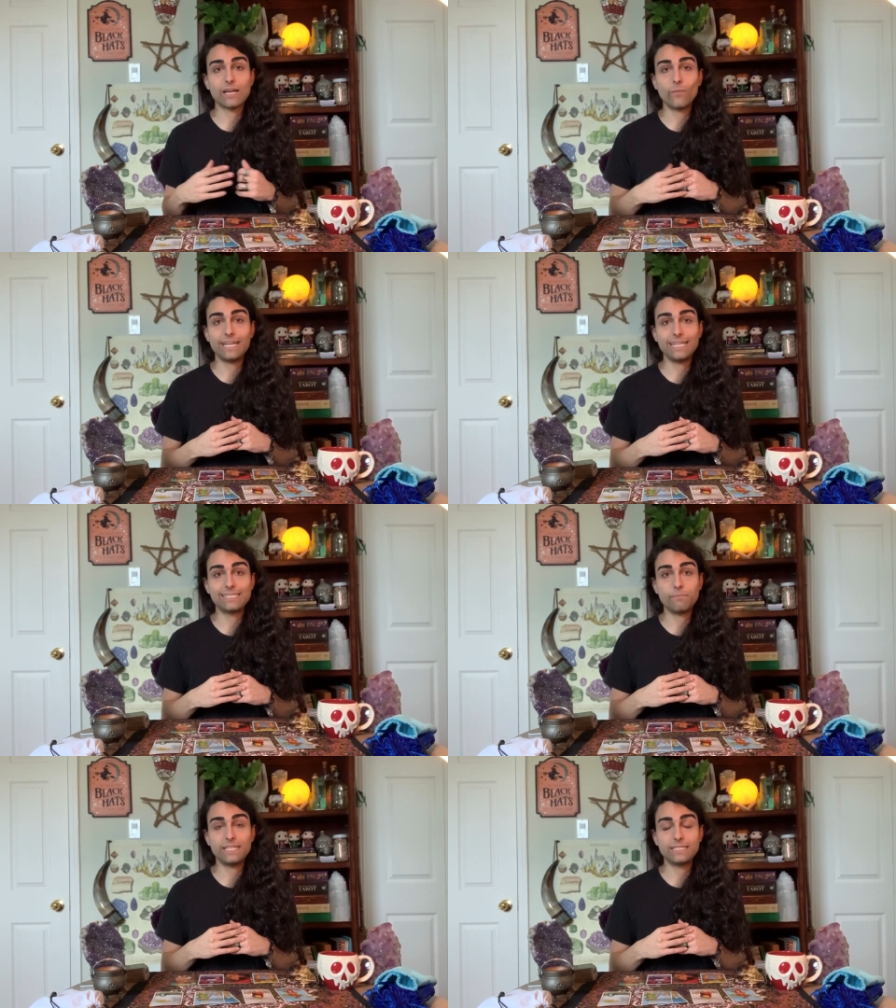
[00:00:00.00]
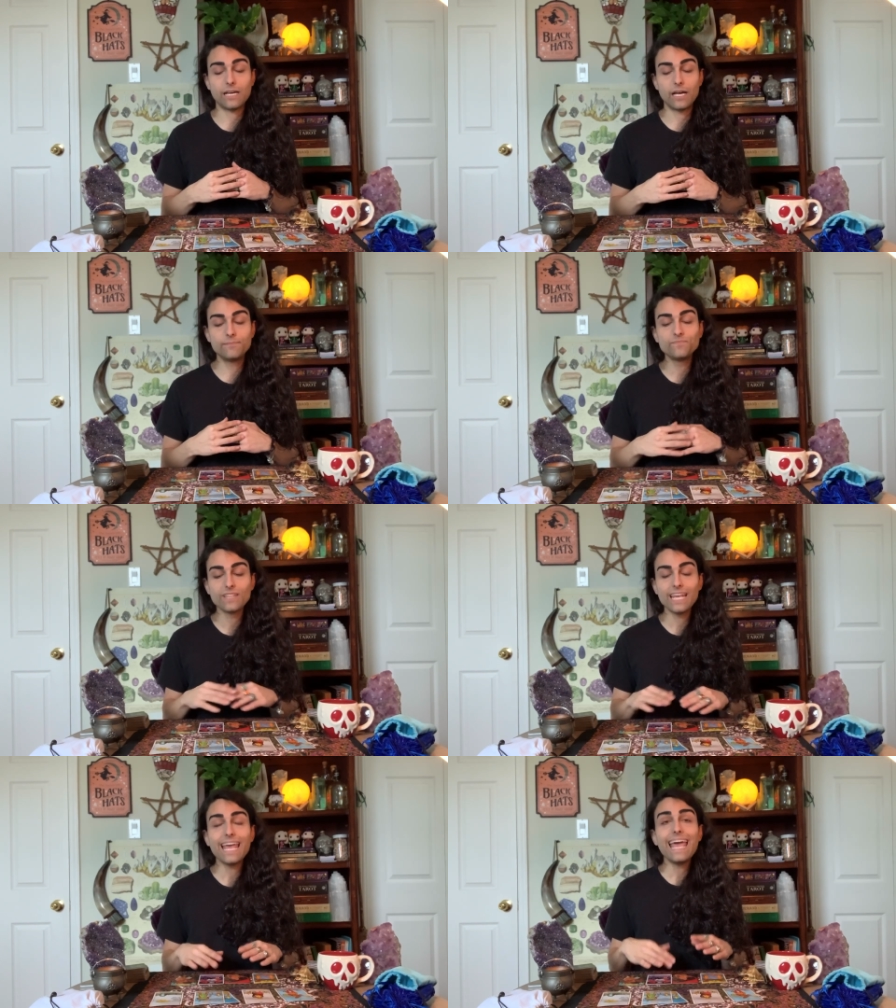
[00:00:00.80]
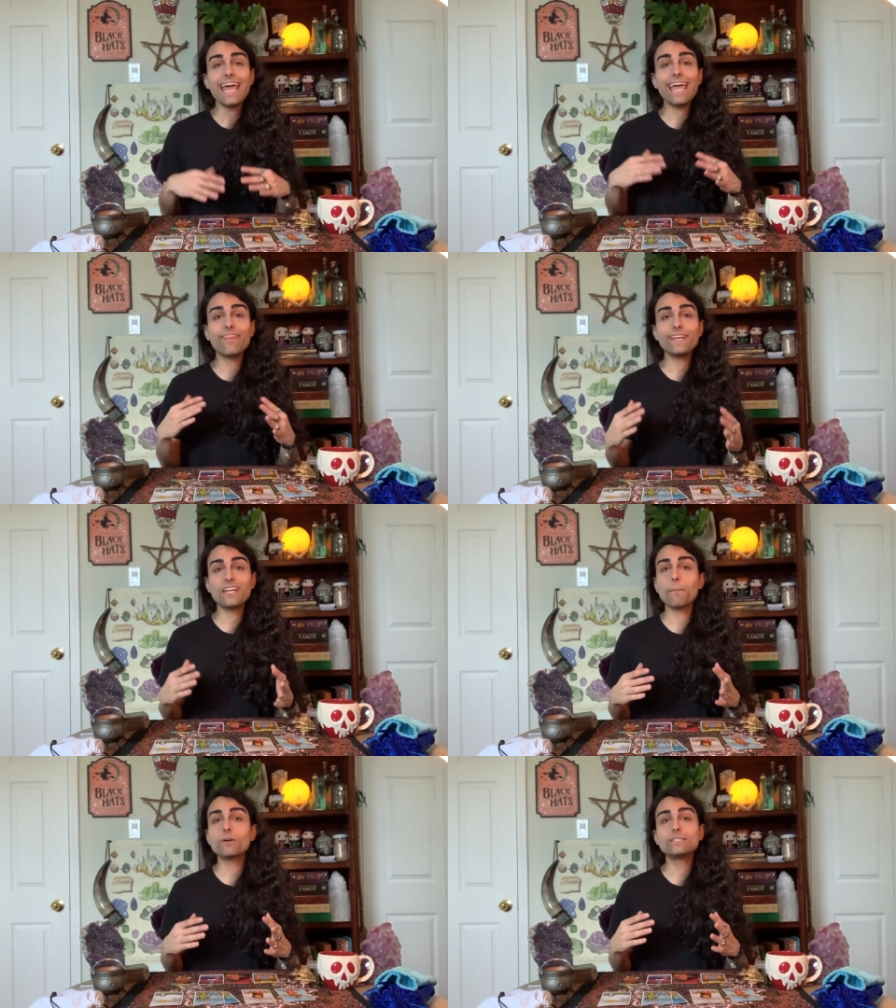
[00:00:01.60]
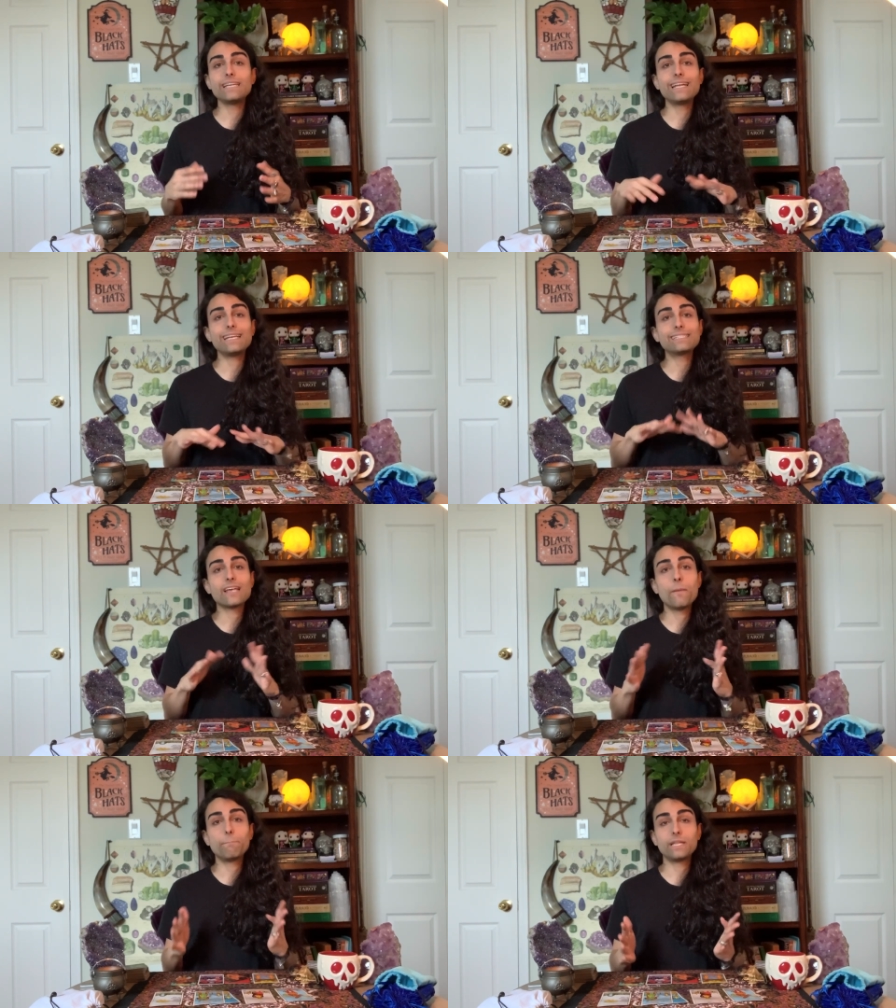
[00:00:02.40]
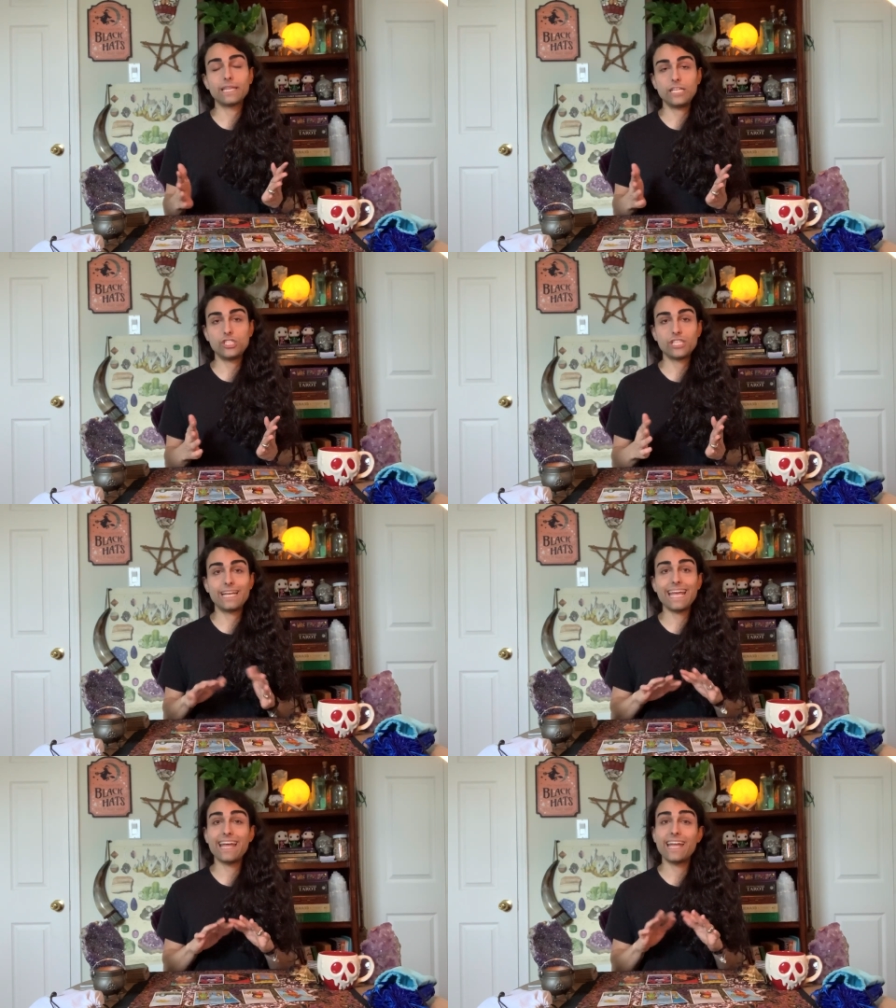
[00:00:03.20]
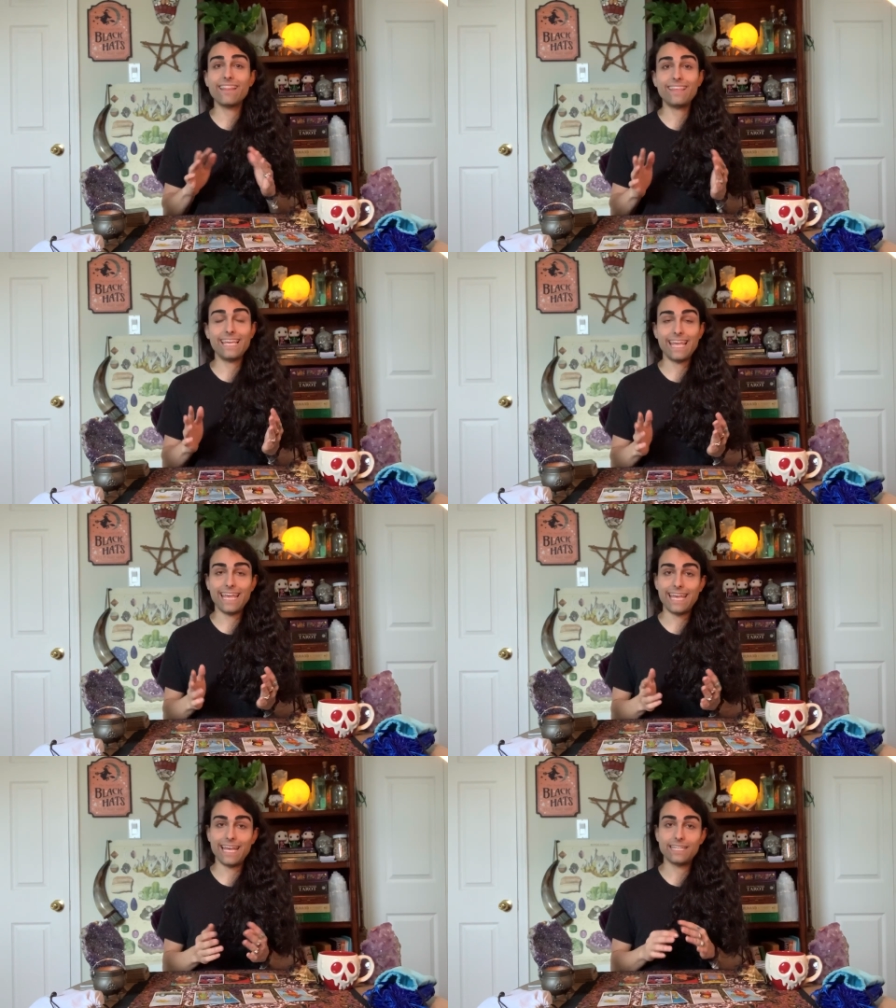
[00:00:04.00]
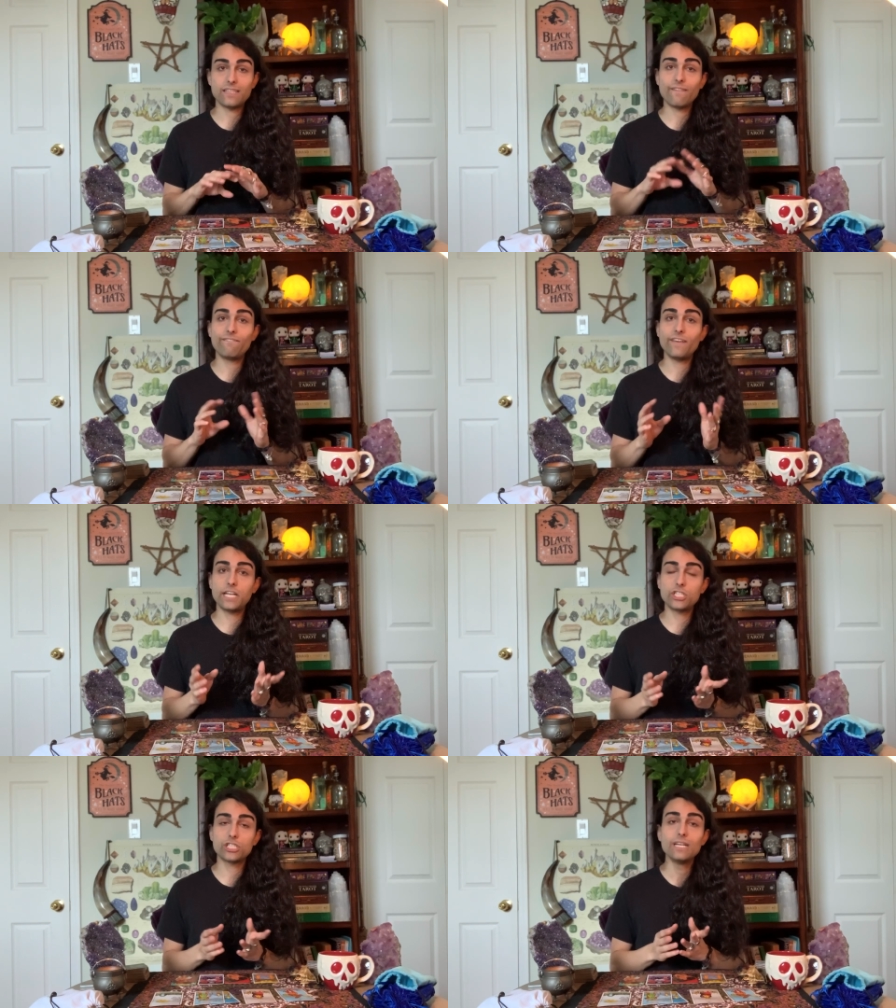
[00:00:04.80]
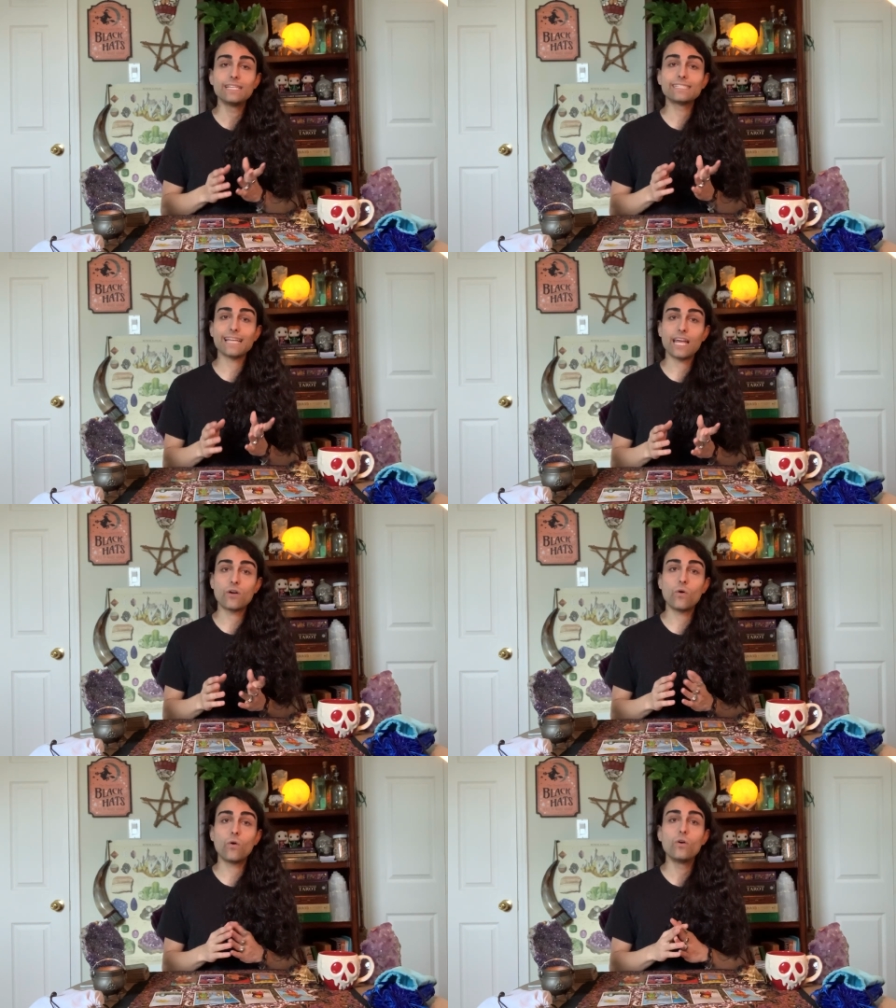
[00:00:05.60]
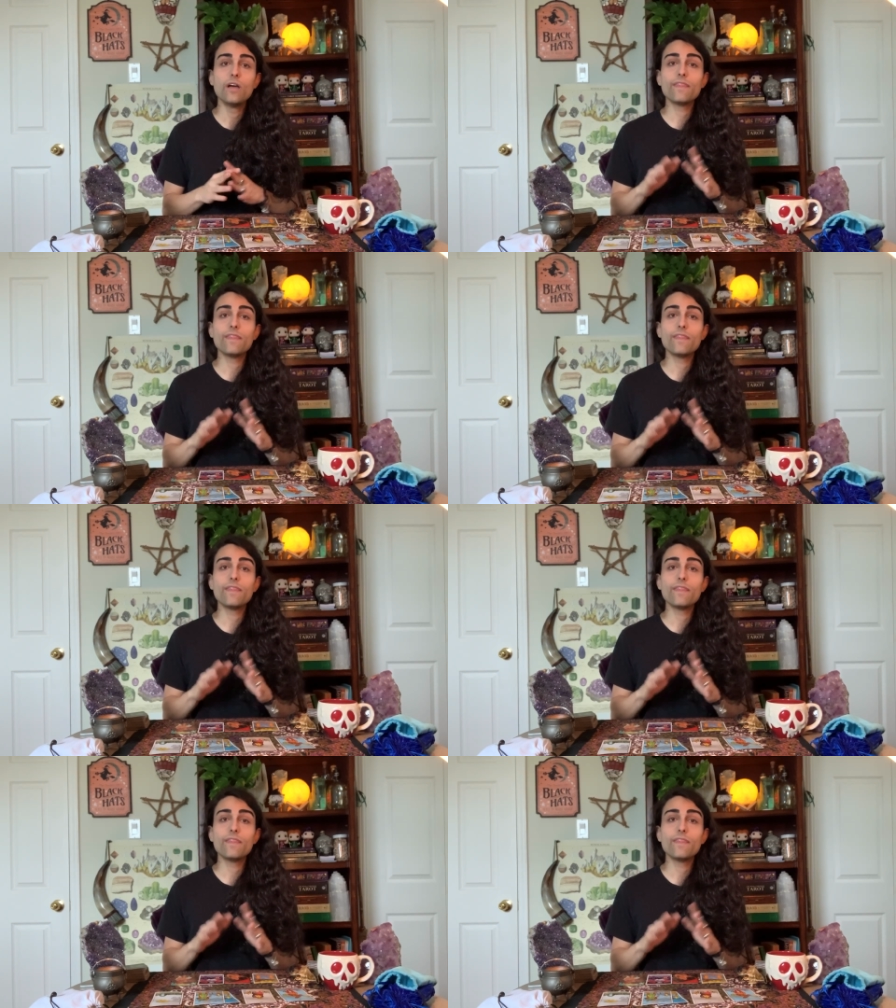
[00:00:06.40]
that we need to be done. And the number 10 is completion and the end, the finish cycle,